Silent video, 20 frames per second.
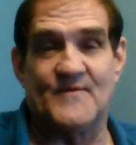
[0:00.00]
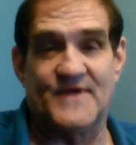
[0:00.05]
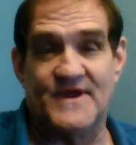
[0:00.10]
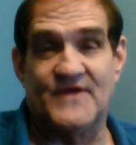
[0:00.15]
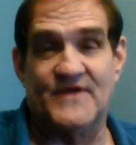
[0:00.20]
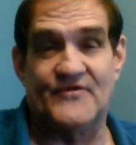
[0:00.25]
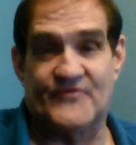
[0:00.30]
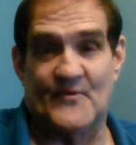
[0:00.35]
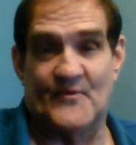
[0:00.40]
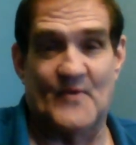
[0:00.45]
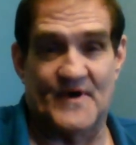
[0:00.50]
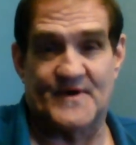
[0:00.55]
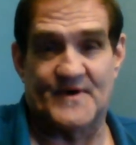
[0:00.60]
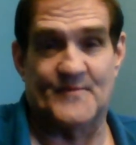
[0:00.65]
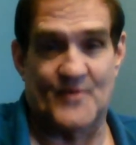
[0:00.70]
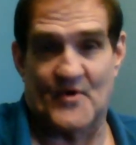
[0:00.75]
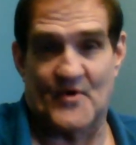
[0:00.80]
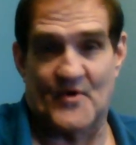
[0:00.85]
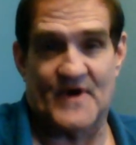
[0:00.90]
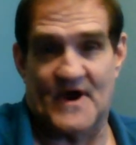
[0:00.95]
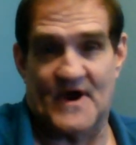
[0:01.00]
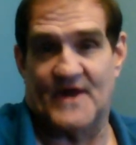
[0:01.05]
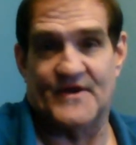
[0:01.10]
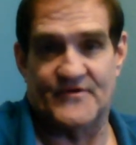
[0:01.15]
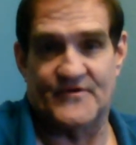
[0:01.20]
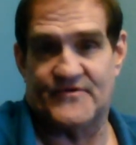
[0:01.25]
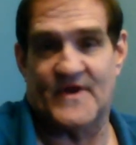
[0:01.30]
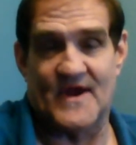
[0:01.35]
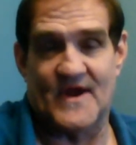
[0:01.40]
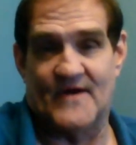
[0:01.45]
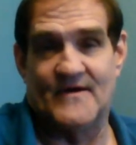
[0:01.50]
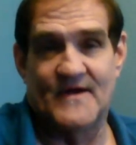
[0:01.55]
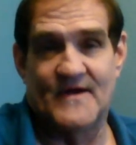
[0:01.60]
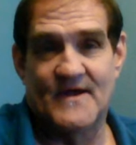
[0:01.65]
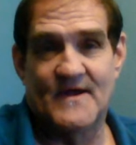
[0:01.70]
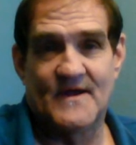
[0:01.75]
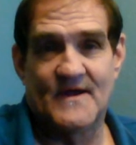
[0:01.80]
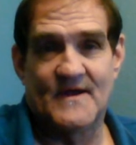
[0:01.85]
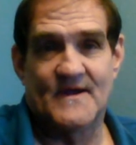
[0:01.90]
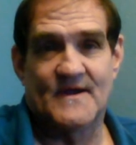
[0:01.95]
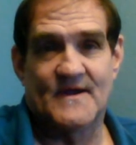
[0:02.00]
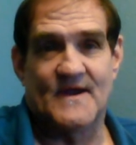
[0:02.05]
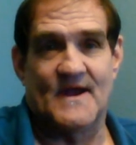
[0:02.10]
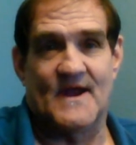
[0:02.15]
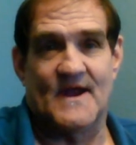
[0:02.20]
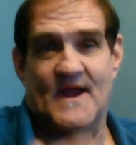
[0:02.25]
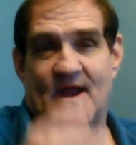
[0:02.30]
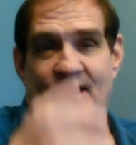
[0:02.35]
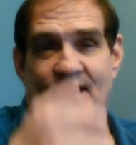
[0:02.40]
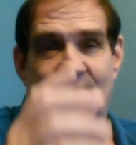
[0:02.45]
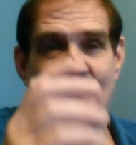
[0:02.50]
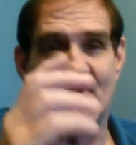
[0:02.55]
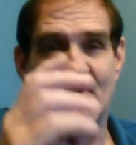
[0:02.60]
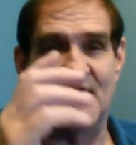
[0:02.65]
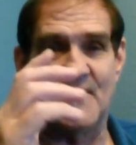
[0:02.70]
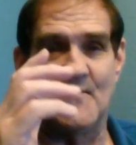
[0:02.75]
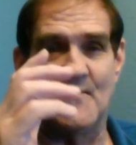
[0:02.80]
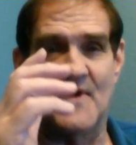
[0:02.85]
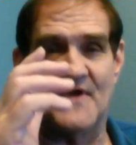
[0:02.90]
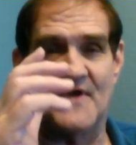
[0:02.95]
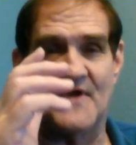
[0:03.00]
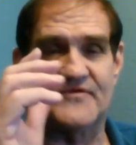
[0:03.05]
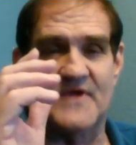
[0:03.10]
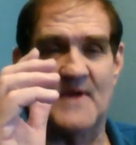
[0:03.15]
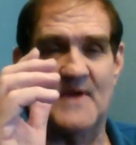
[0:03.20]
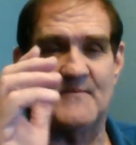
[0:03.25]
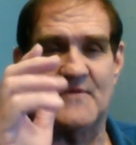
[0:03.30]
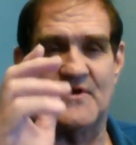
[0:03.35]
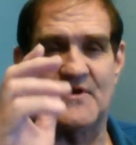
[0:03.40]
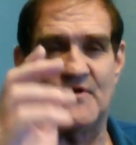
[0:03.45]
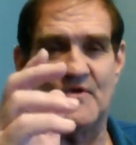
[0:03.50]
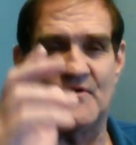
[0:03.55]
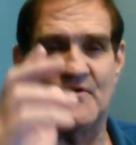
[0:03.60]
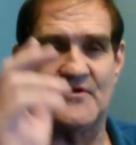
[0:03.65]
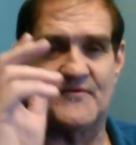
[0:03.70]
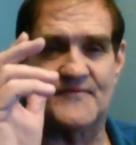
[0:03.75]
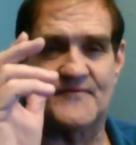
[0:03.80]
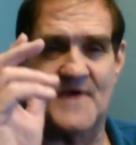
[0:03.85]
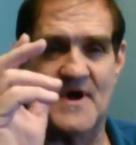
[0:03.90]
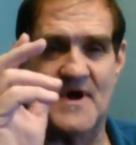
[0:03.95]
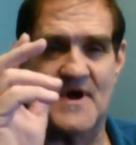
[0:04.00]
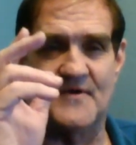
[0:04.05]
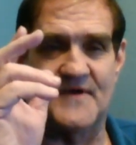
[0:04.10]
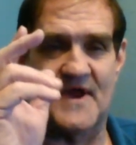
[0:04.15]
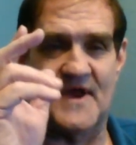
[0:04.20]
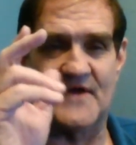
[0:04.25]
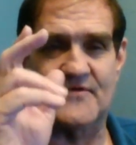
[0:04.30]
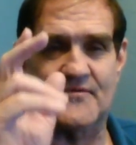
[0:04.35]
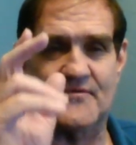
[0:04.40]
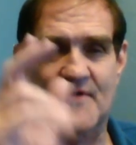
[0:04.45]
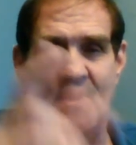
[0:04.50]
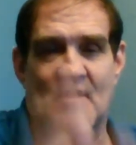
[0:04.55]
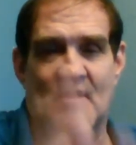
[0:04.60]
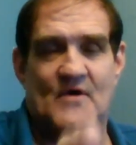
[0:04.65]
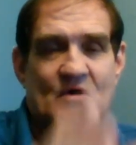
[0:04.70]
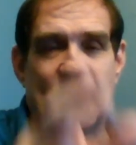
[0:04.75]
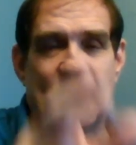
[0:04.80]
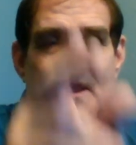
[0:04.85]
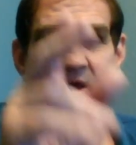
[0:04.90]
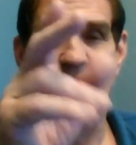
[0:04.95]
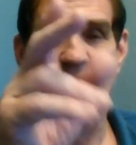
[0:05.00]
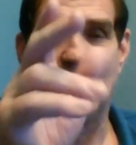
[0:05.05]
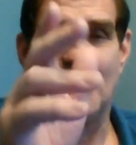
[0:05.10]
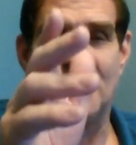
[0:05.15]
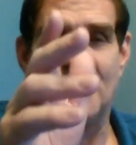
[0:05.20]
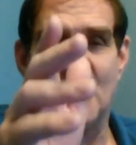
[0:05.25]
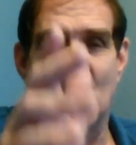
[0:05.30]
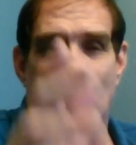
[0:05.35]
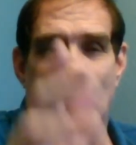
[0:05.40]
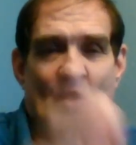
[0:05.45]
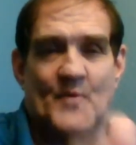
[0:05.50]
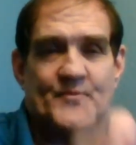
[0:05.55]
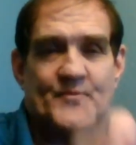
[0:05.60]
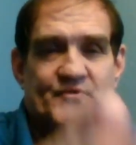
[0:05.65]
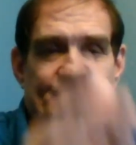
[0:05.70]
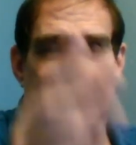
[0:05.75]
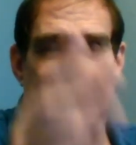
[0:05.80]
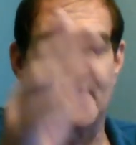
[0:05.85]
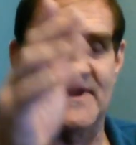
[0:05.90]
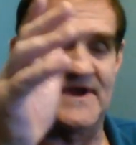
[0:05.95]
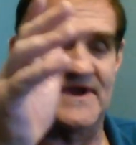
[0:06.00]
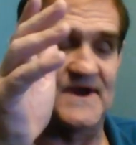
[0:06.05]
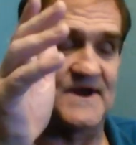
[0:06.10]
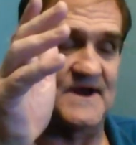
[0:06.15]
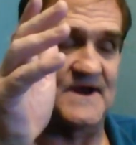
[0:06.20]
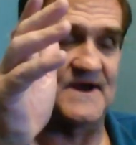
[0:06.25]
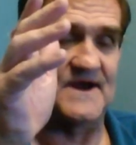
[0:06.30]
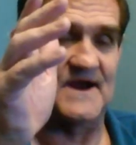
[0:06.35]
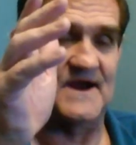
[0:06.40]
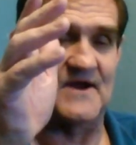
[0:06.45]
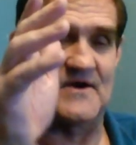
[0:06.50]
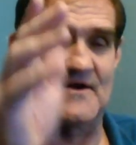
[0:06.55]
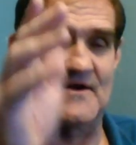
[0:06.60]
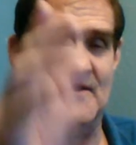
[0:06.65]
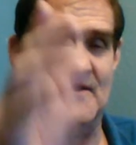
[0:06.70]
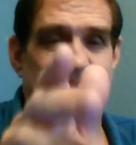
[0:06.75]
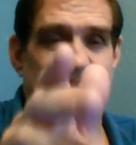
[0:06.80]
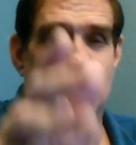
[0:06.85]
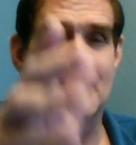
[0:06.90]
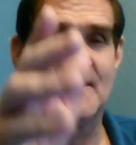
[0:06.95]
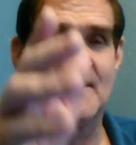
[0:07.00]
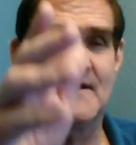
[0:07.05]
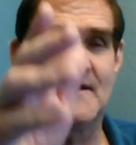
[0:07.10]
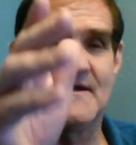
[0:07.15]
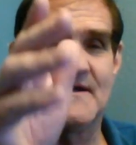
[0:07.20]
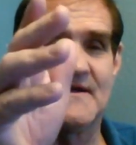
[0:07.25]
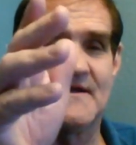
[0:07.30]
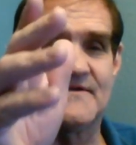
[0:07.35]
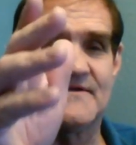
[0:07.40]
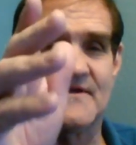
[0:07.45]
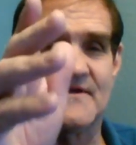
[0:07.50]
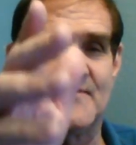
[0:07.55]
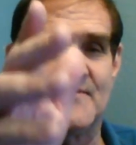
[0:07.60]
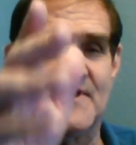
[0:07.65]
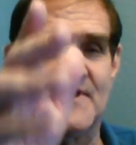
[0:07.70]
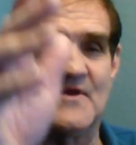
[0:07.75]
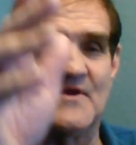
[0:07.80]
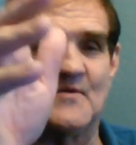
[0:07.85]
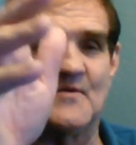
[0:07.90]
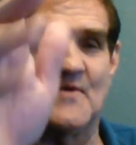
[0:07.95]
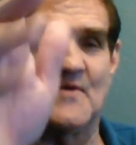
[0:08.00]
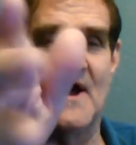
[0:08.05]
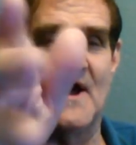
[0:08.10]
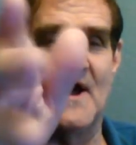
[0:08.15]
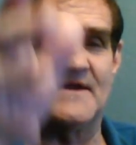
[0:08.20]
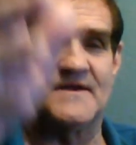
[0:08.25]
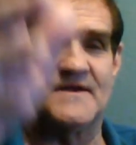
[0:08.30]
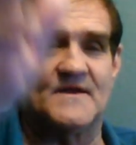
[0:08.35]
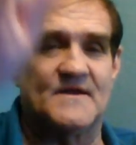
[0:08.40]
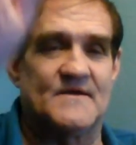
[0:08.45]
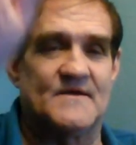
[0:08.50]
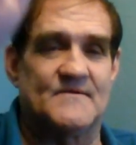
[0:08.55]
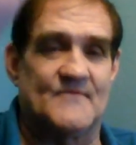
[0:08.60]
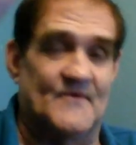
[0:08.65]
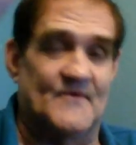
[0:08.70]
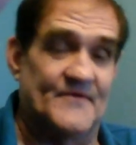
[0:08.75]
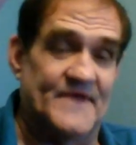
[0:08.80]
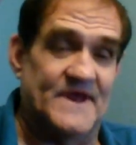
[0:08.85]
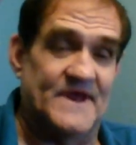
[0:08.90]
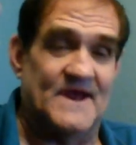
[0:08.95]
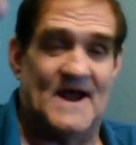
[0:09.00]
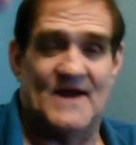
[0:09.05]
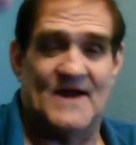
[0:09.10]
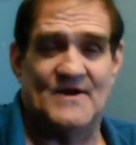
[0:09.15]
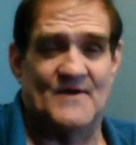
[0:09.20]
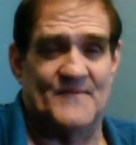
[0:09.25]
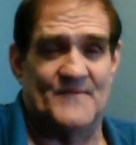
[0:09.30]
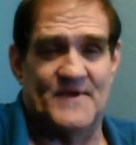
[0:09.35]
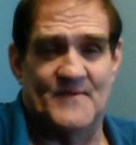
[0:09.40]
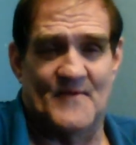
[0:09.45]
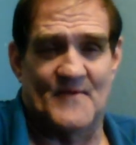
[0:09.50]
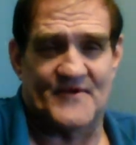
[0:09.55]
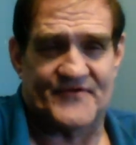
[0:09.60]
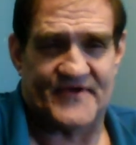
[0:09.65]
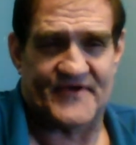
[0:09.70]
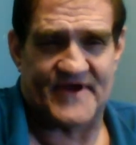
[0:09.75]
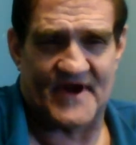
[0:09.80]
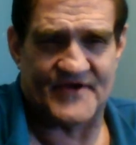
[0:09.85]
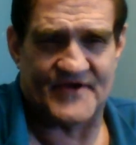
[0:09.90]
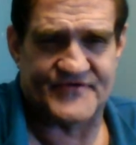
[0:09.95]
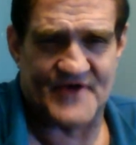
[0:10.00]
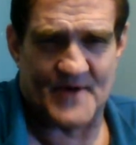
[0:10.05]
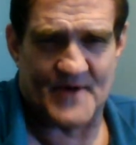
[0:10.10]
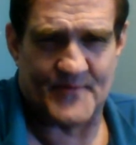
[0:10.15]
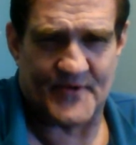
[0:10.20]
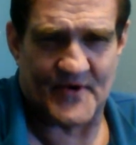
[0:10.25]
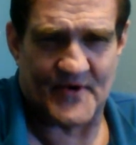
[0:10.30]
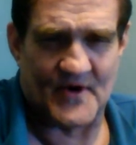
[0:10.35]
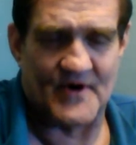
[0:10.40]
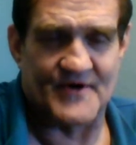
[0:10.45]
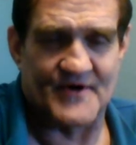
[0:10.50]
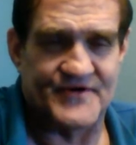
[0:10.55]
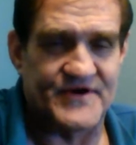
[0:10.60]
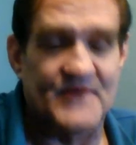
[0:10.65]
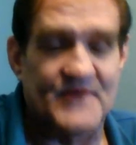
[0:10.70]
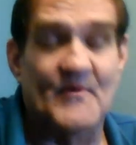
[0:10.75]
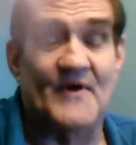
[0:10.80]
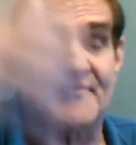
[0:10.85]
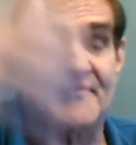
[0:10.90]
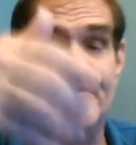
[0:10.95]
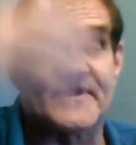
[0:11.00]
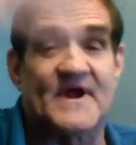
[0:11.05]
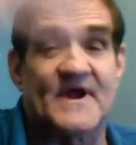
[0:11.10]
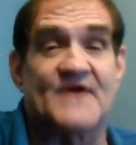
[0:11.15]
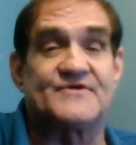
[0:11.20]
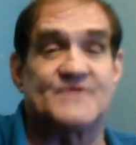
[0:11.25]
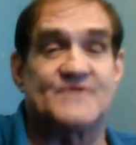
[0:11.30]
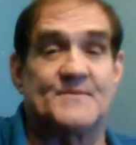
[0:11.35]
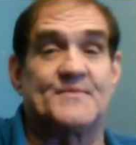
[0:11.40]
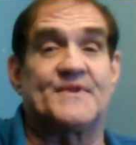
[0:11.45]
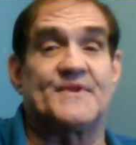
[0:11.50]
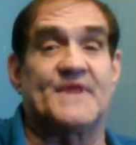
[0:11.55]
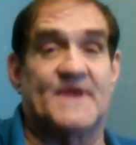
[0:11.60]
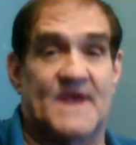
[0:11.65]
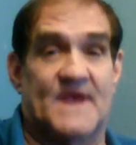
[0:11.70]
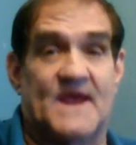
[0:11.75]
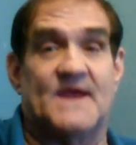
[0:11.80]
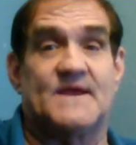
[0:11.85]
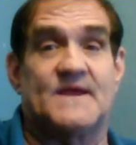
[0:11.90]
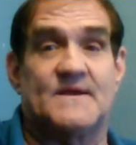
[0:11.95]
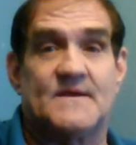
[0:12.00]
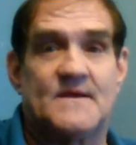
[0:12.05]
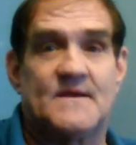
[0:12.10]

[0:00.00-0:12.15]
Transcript: He's the one that broke out of the jail, and what he wants them to do is follow that trail with the hopes that he can get her to be the one that. Well, they. I don't know if he wants to catch up with her. He wants to catch up with the gang.